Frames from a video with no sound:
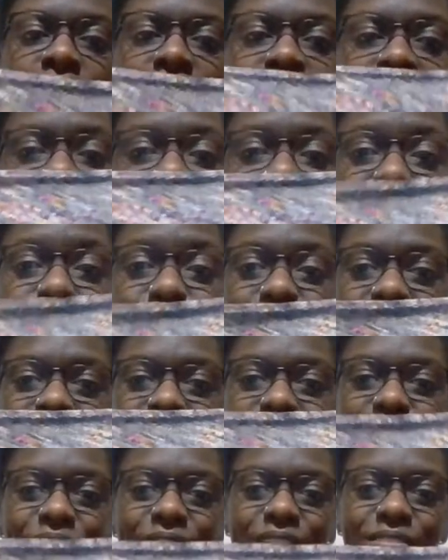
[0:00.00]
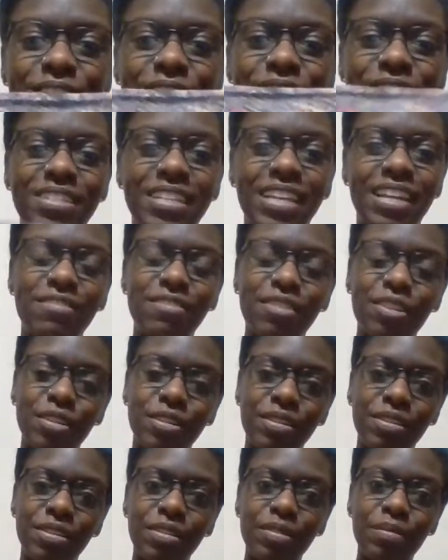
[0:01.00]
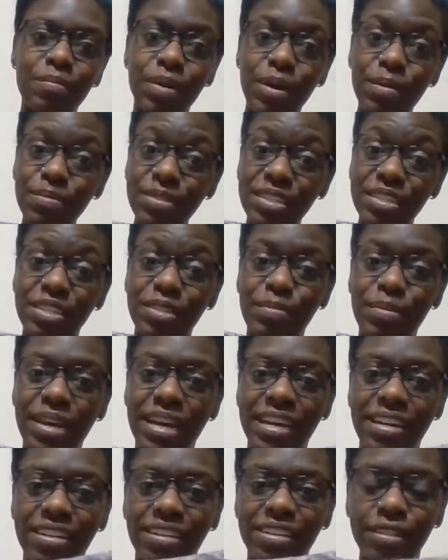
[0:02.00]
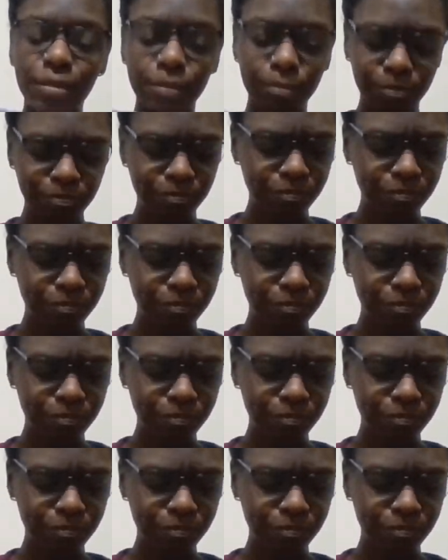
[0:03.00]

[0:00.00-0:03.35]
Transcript: This was my first ever published pattern.